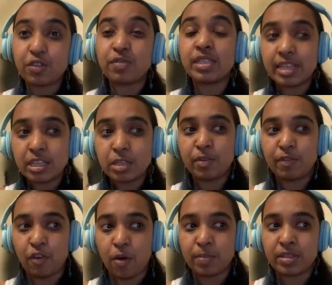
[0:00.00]
of 6
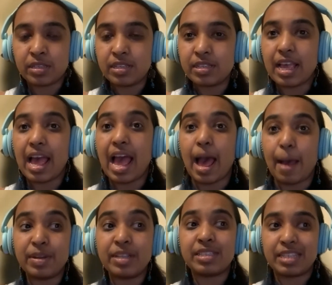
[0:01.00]
performances,
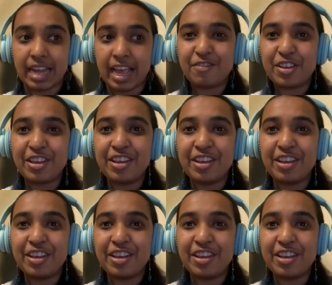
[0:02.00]
Hamlet's Life,